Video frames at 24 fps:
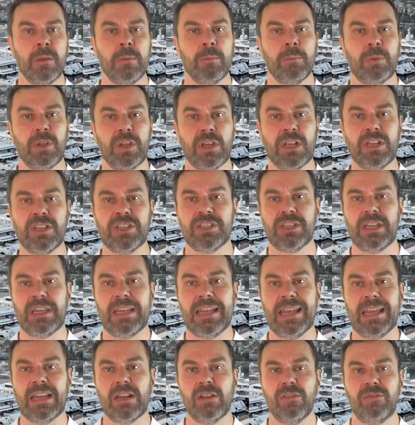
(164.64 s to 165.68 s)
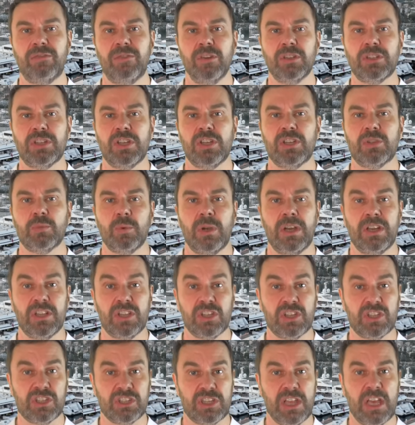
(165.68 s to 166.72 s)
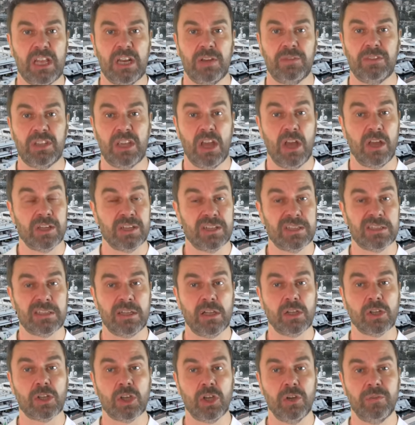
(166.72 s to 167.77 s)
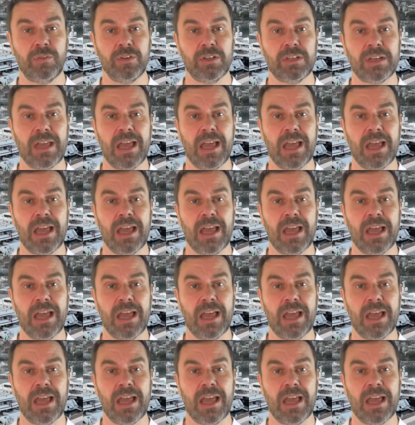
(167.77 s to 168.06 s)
But you can see in the footage where the stern of the yacht is still covered